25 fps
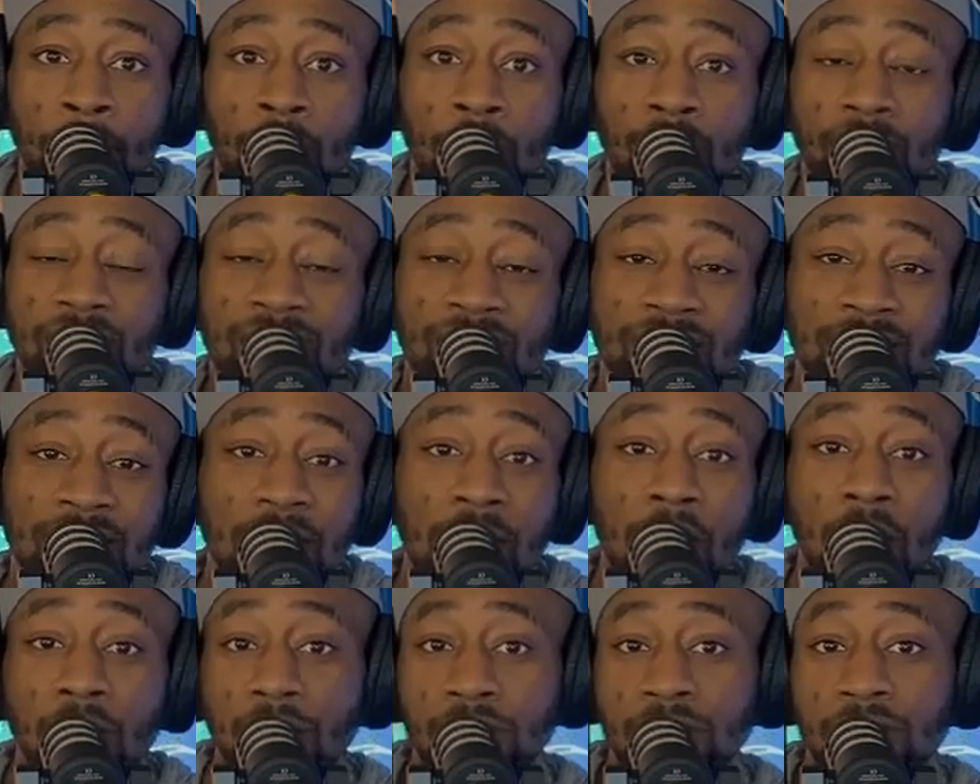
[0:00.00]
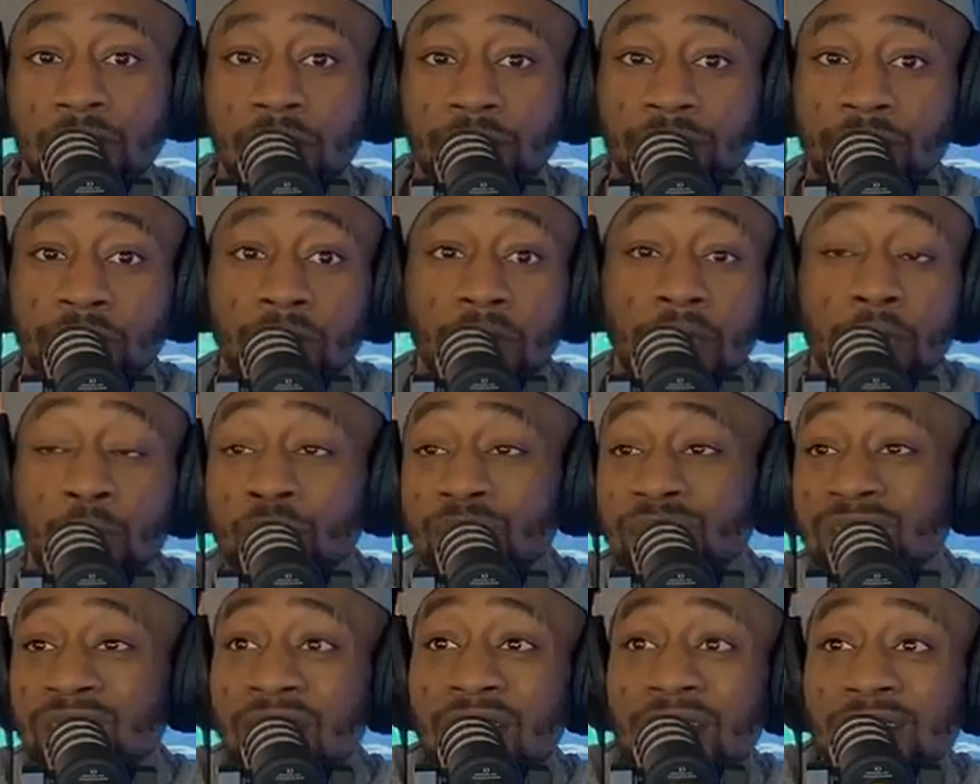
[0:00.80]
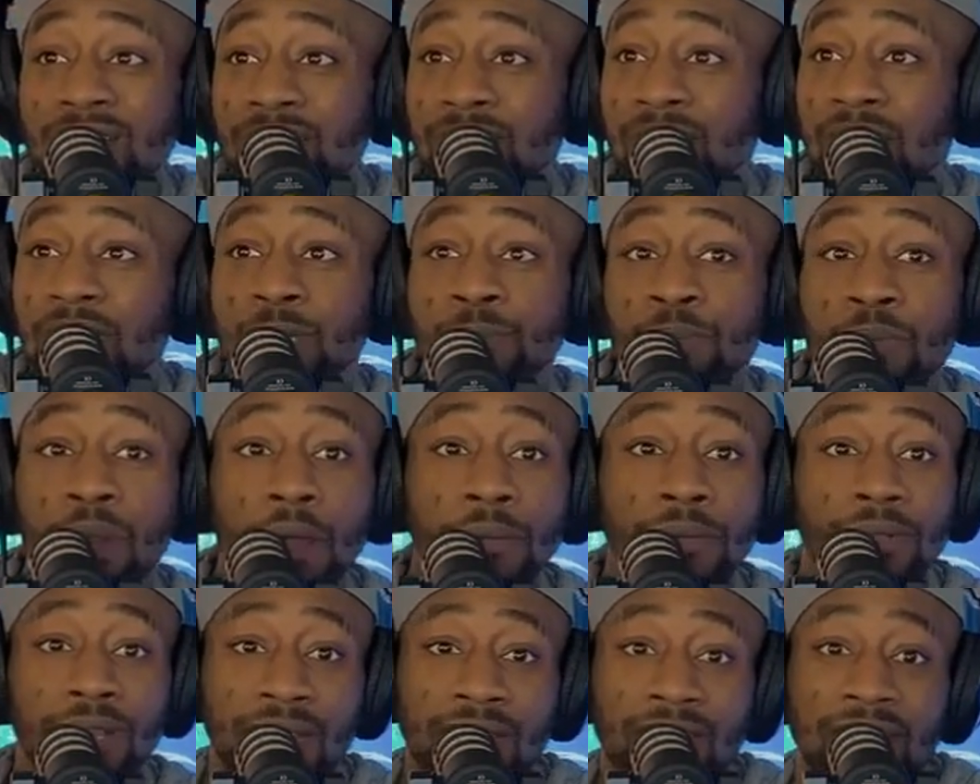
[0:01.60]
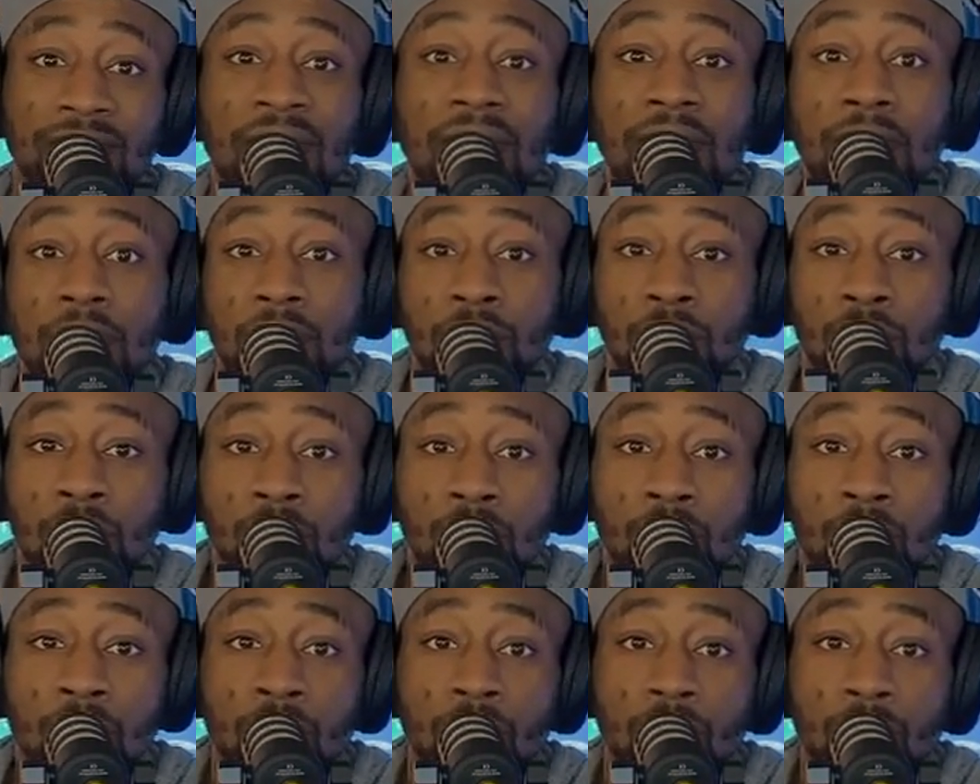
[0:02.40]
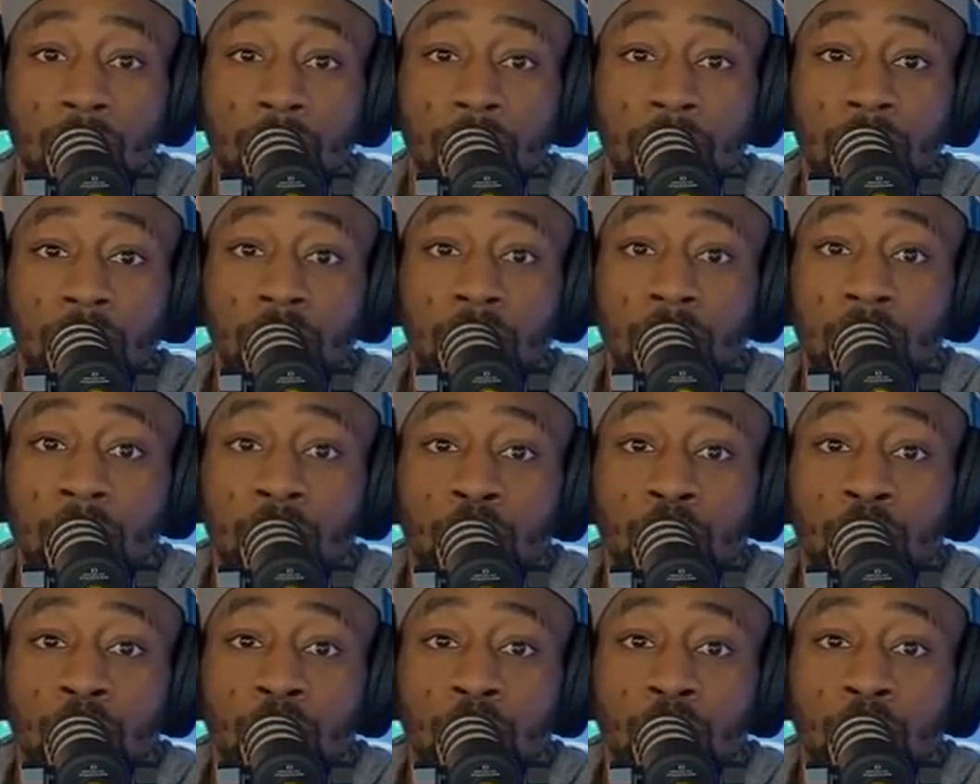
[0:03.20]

A Seattle 7. In Wisconsin, that's probably like an 8, right?